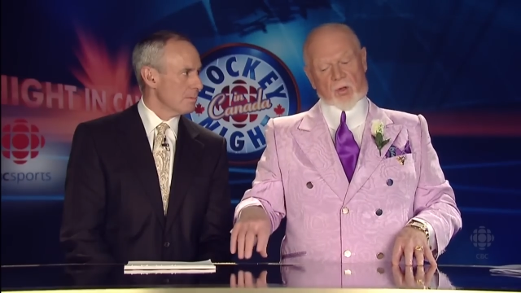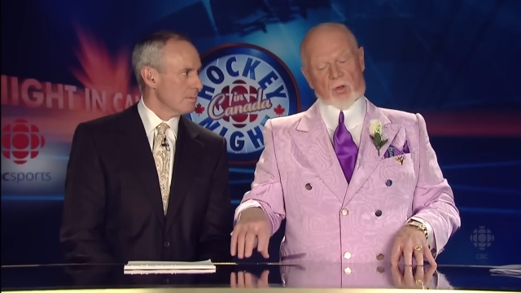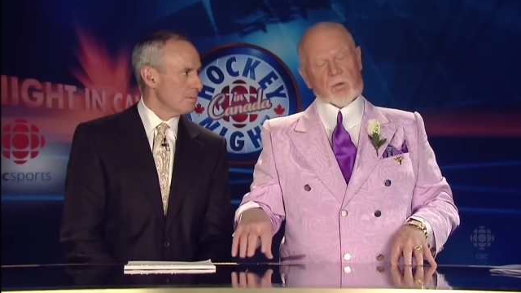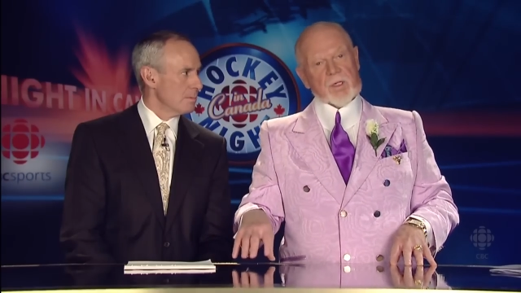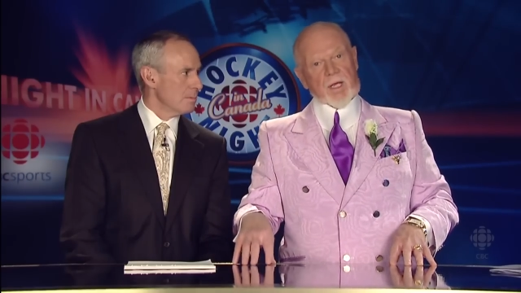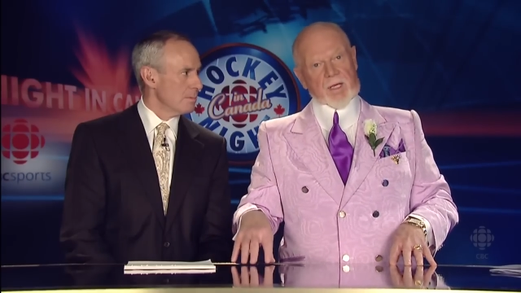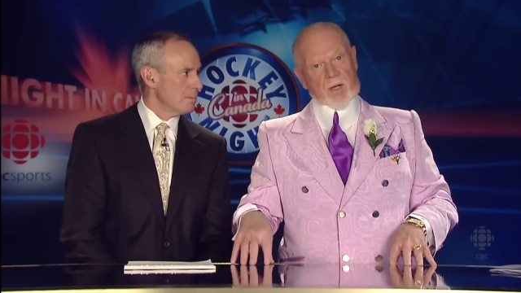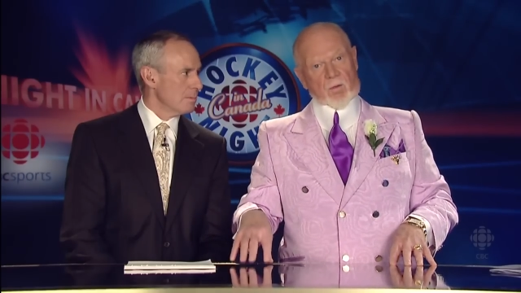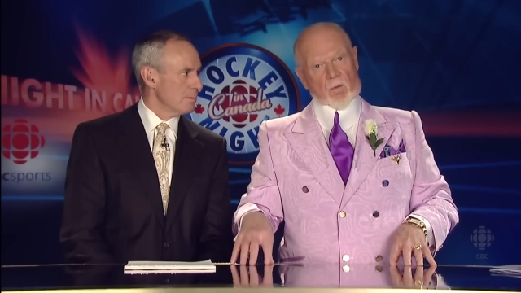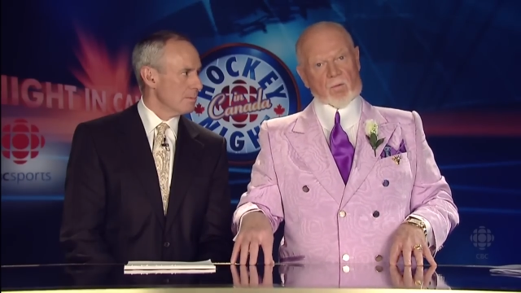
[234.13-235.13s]
Speaker 1: you take
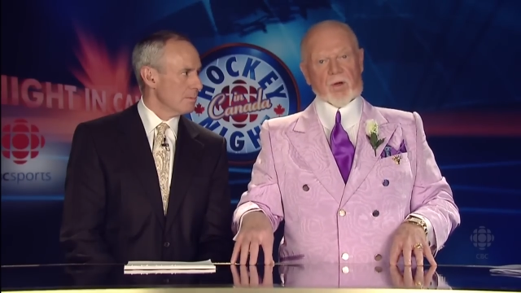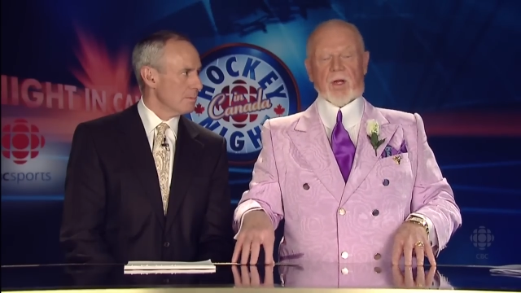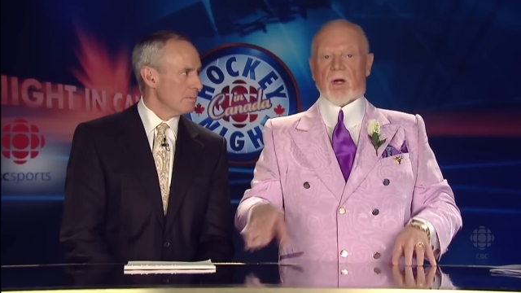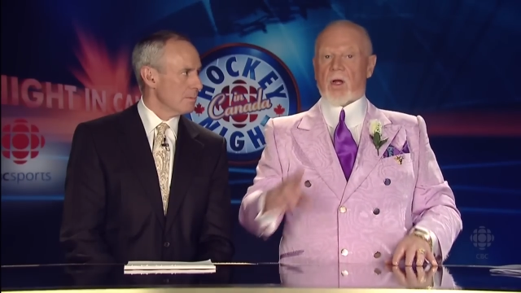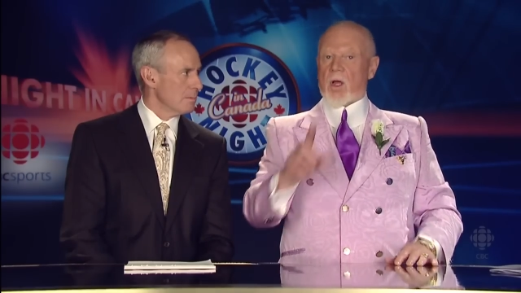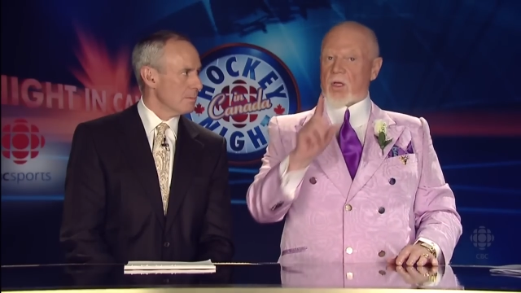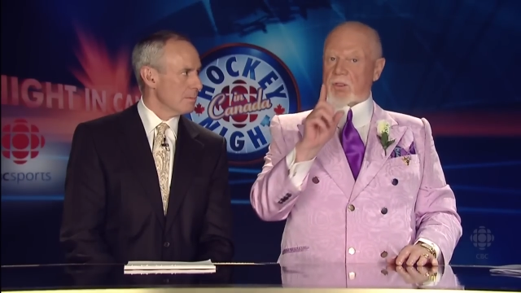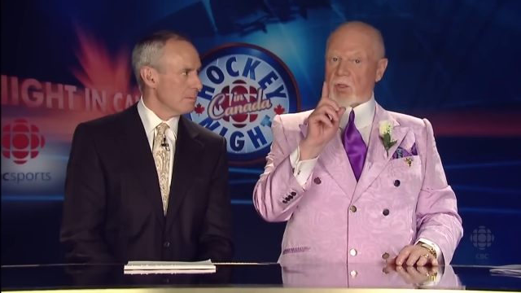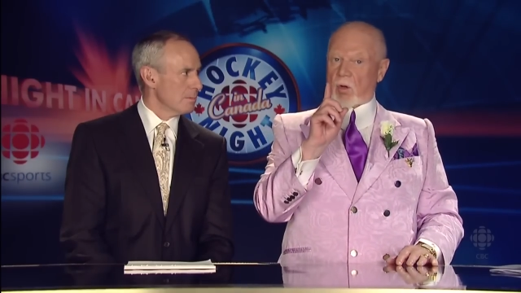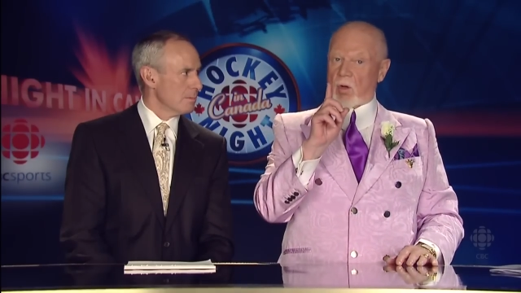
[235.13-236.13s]
care of over here.
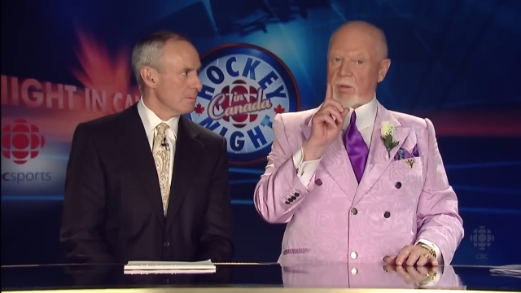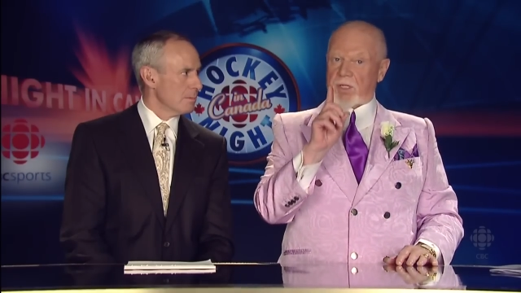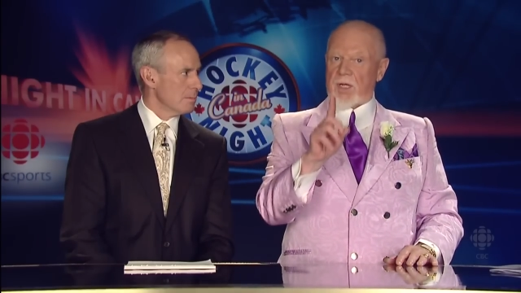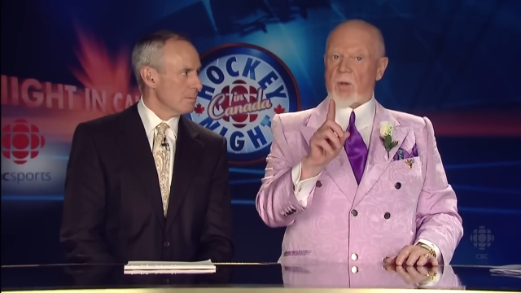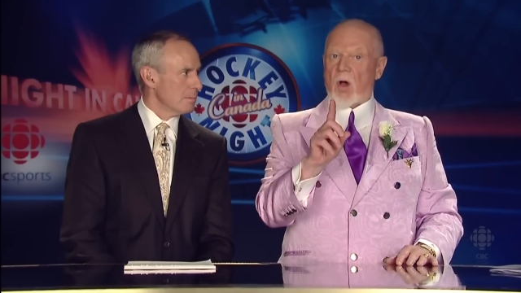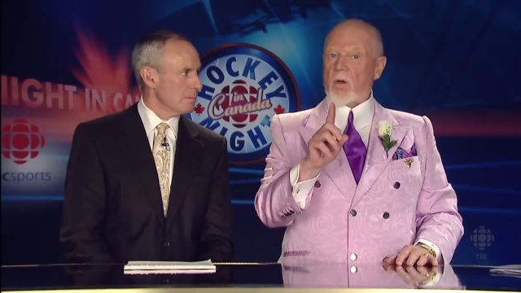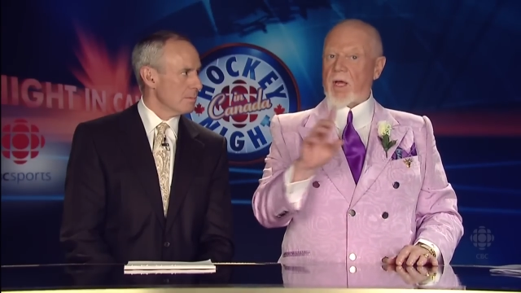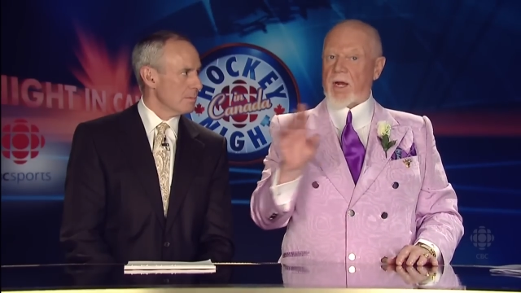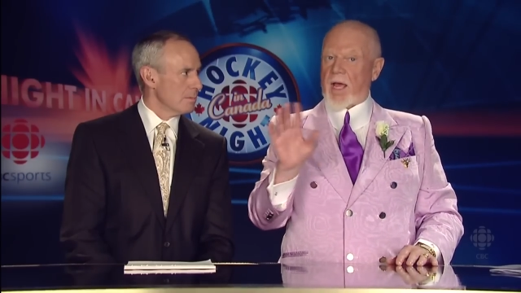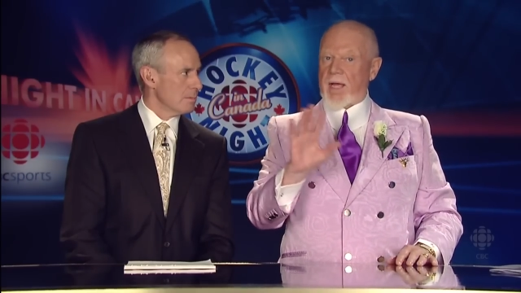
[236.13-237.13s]
So, Teemu,
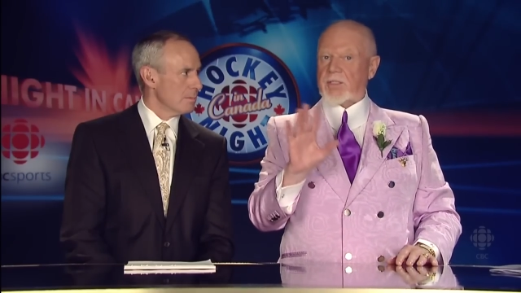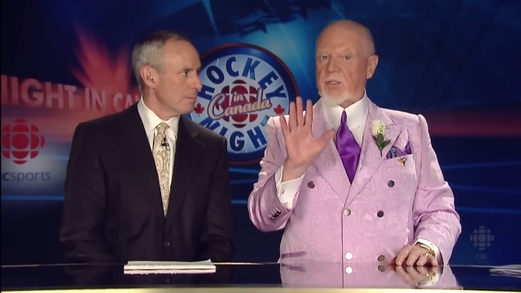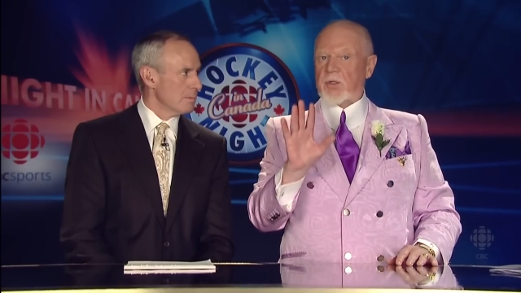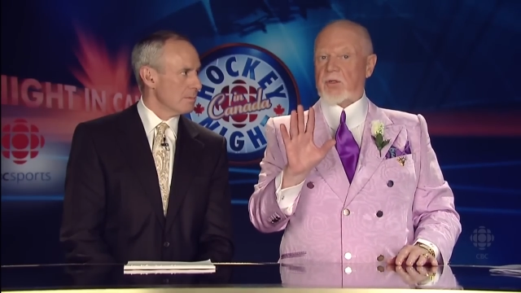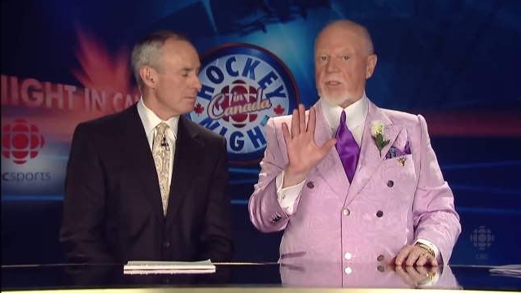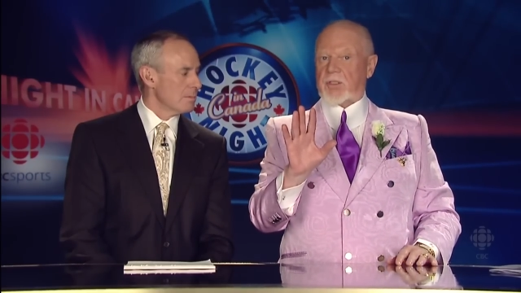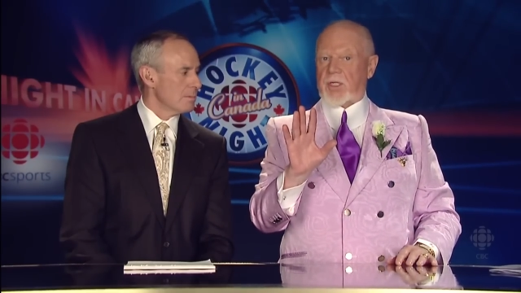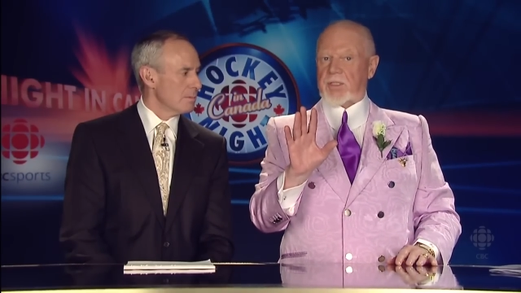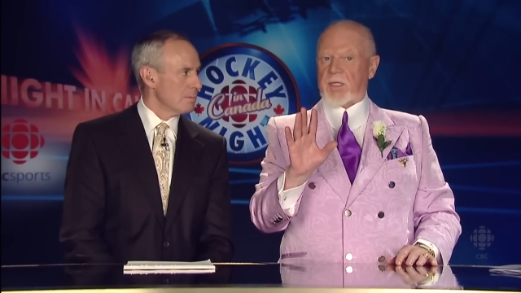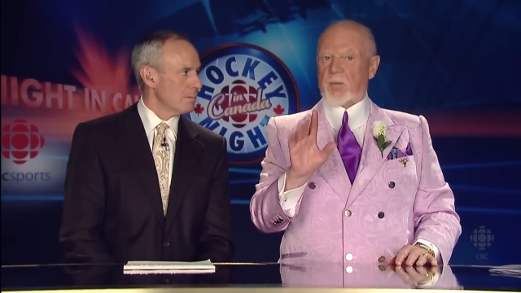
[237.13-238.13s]
and I hate to do this
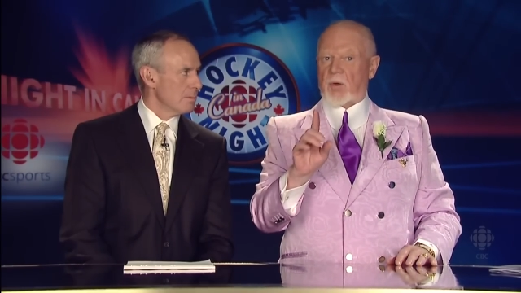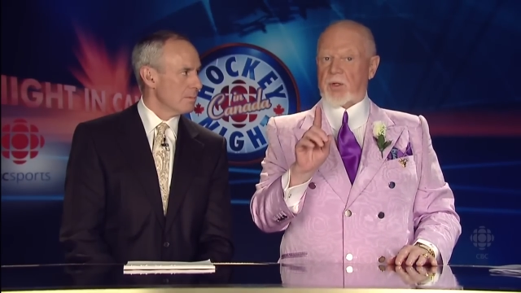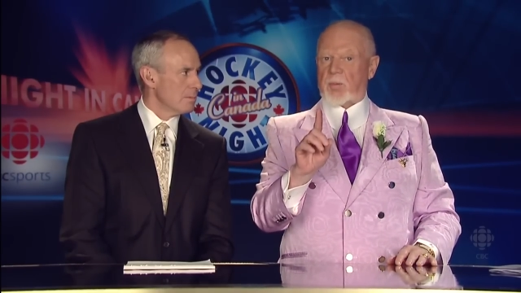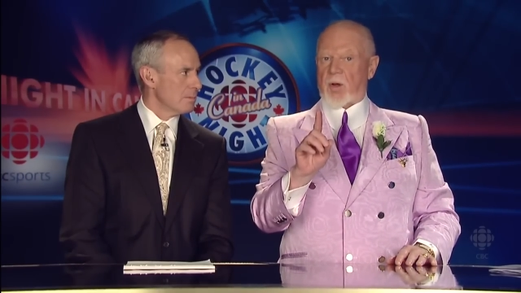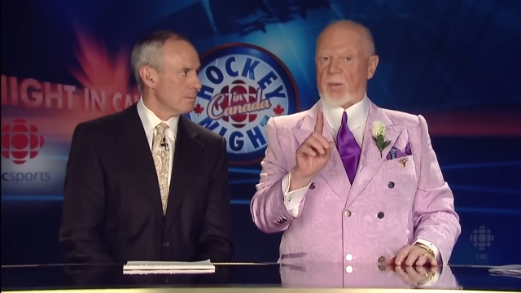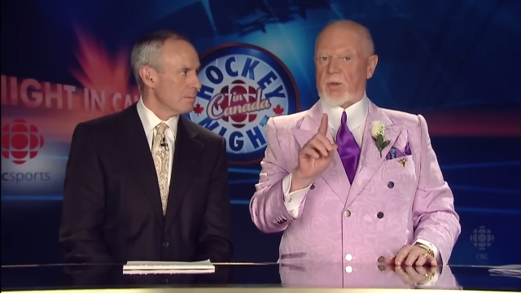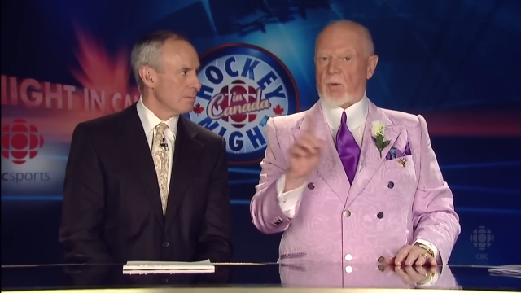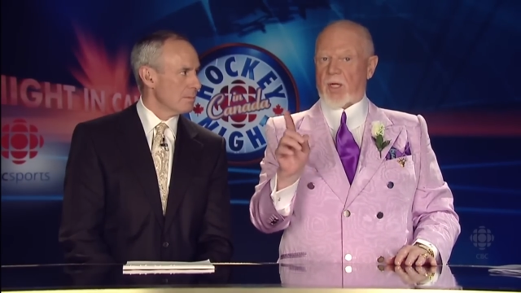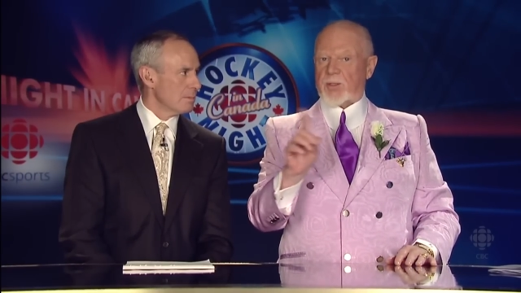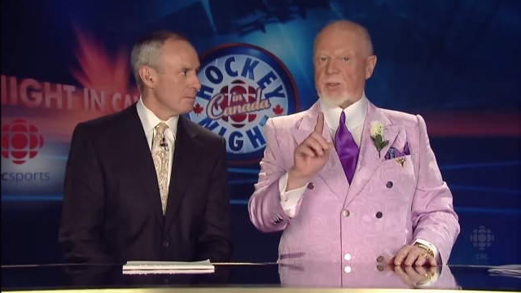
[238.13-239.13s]
to you, Teemu, you're probably
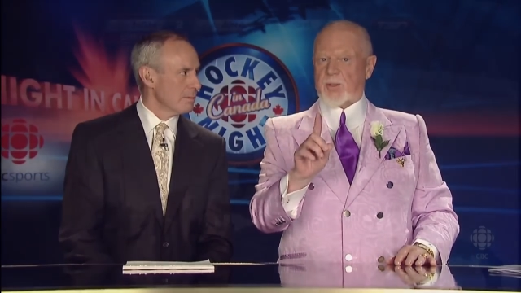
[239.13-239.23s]
watching